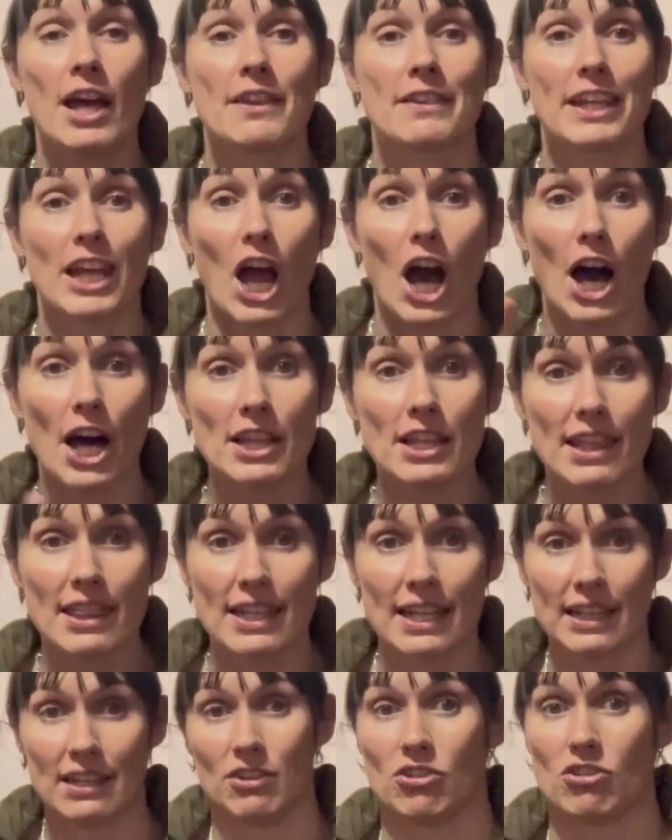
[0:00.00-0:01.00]
The other
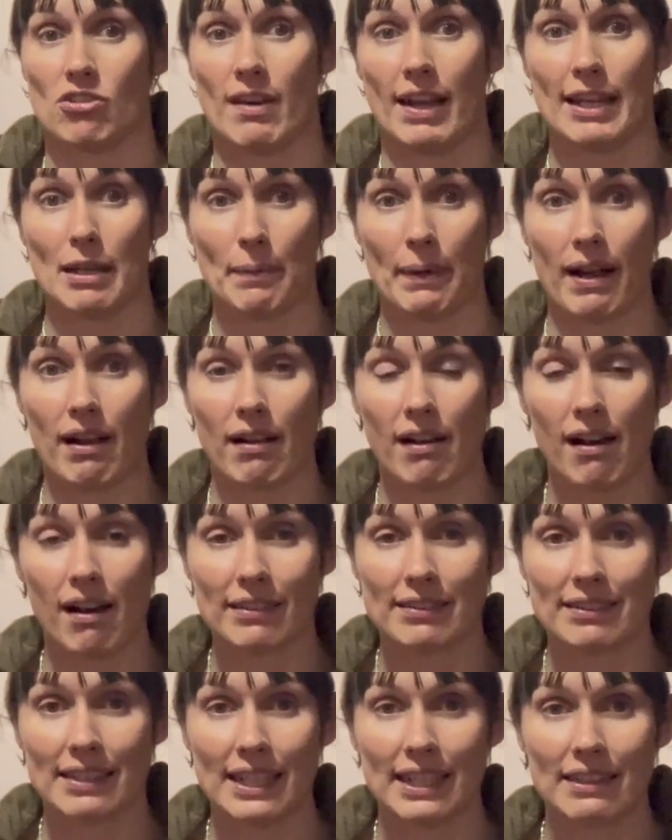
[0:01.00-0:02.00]
thing great about
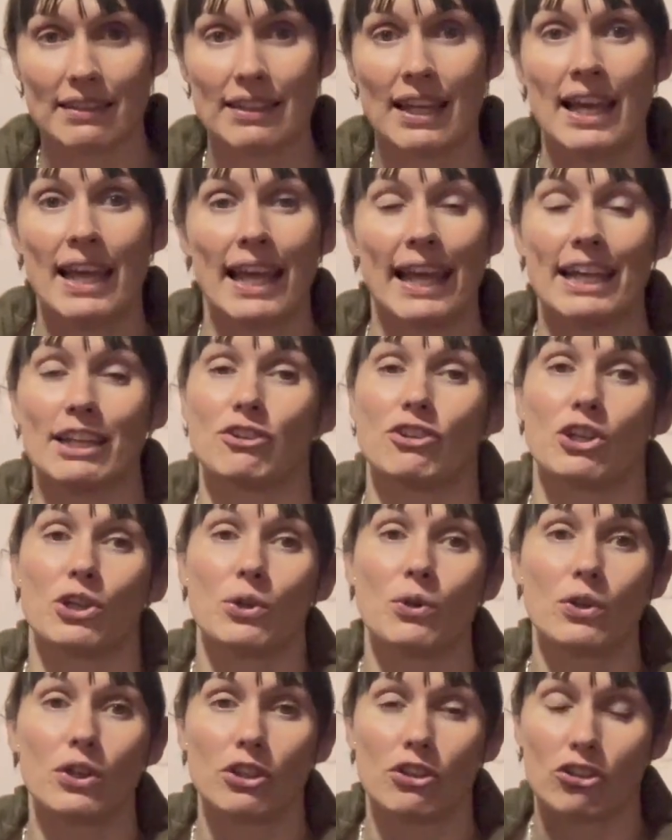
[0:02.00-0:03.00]
car seats is
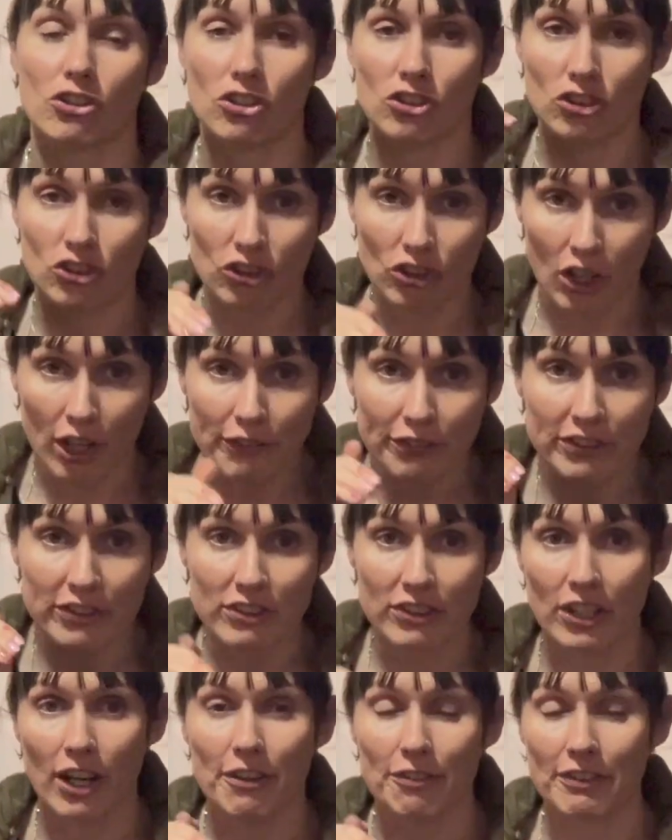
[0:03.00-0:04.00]
you can shove
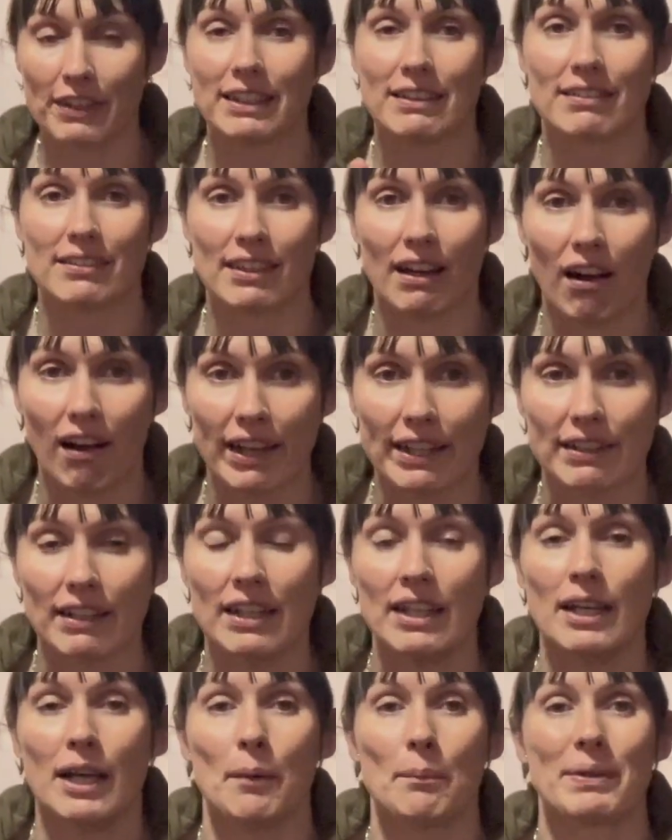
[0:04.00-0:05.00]
stuff inside,
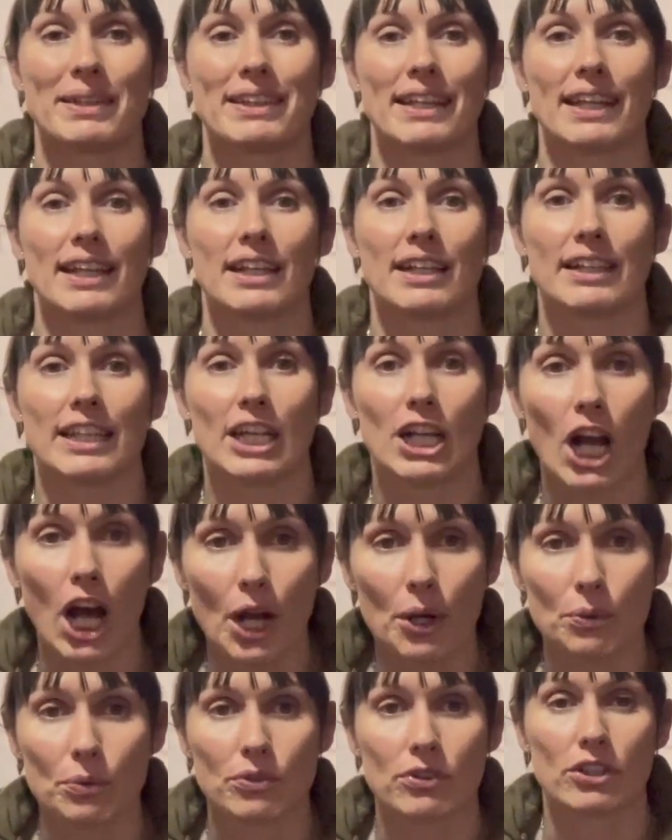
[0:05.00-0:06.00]
particularly
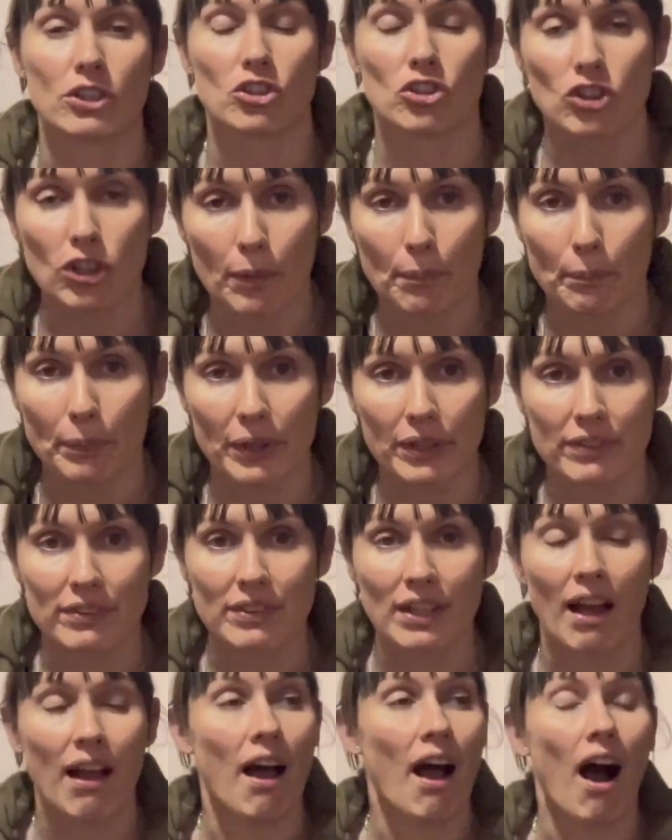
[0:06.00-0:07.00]
coats and jumpers.
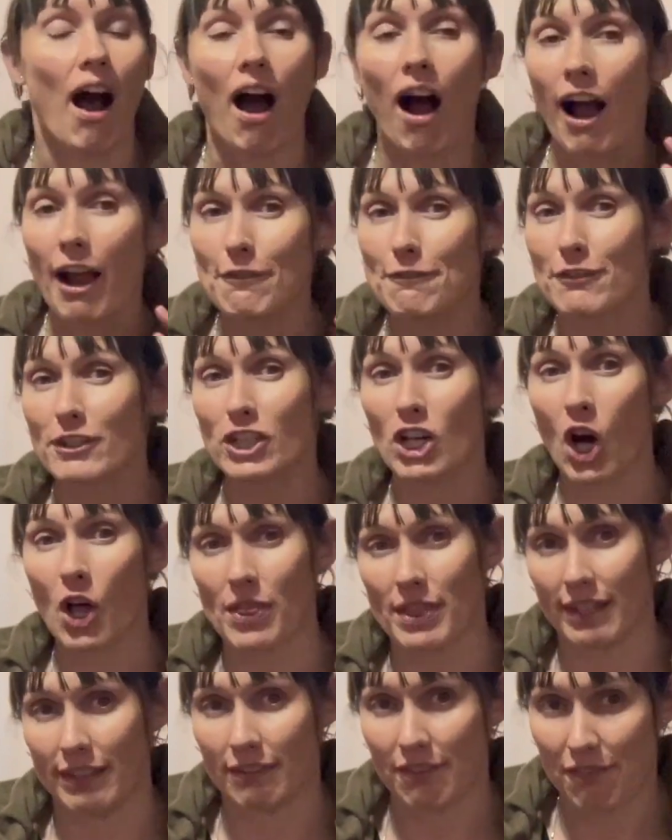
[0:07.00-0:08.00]
I
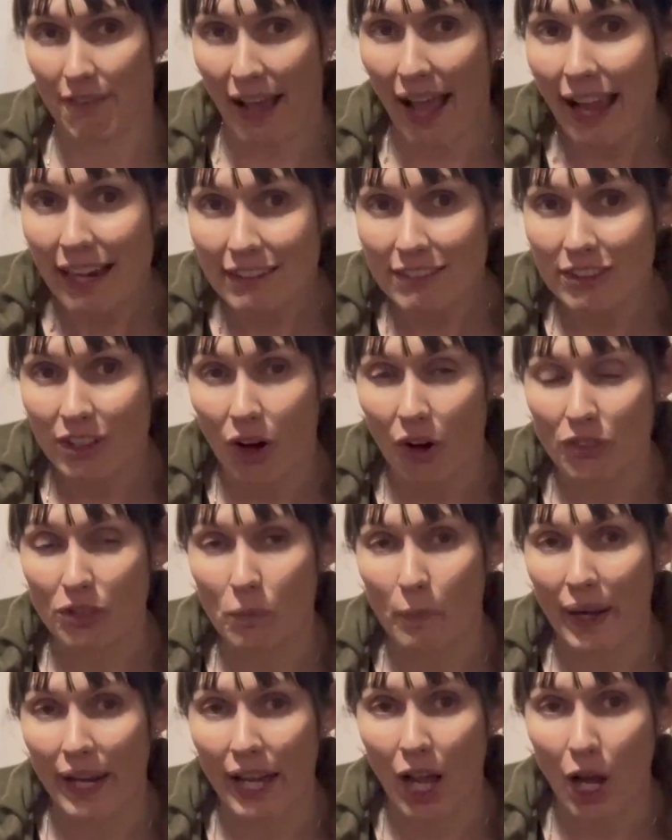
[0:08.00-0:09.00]
forgot this fact on the
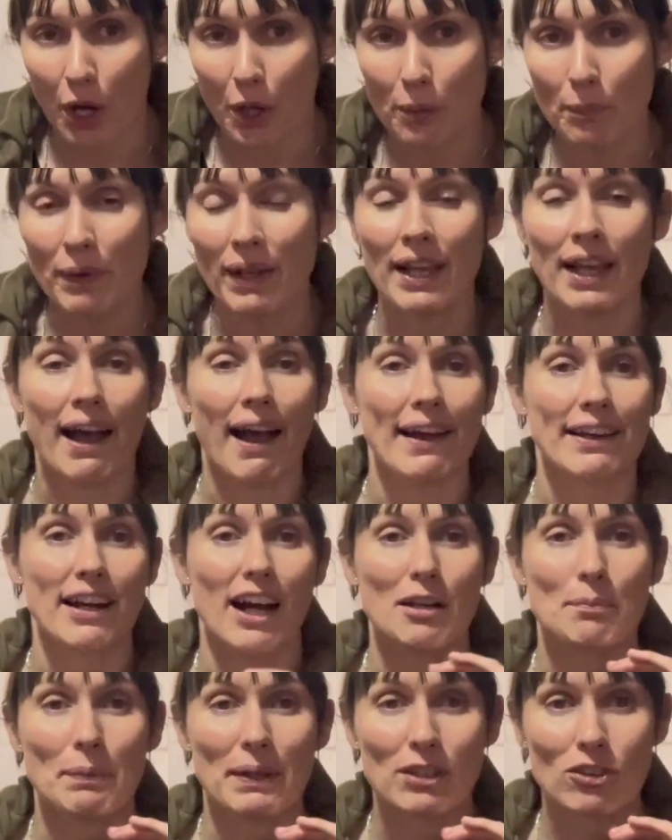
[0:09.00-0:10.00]
way home and
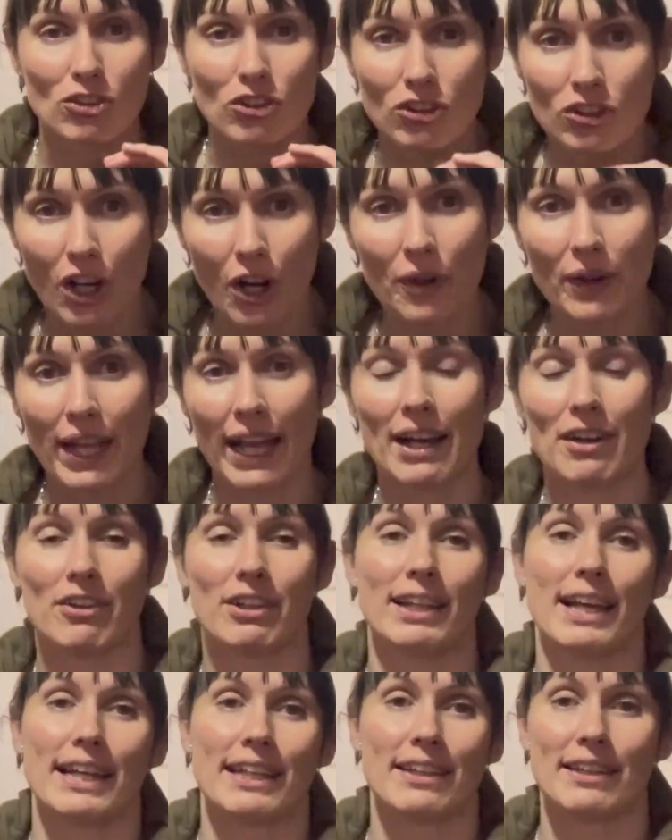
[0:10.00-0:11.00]
I'd been so
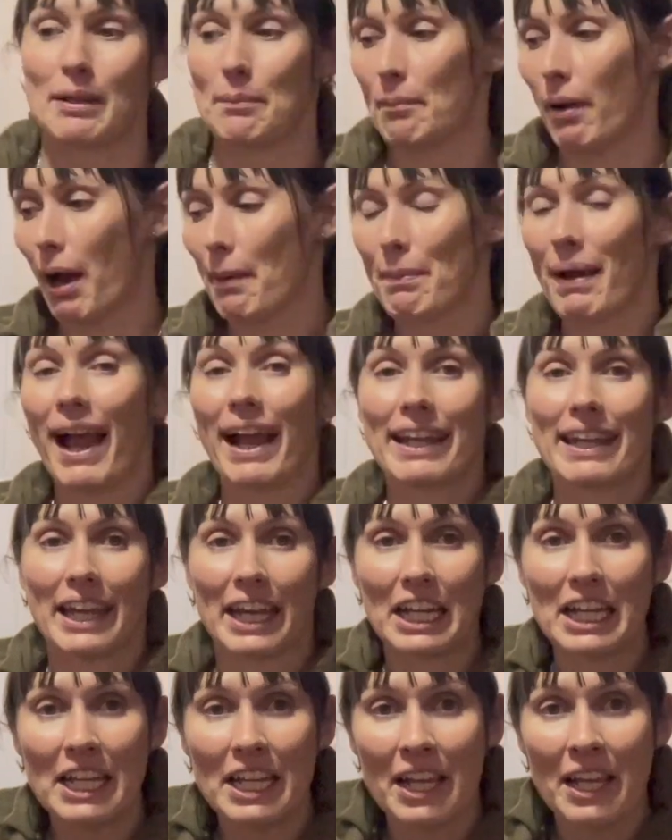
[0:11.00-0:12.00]
calculated in my packing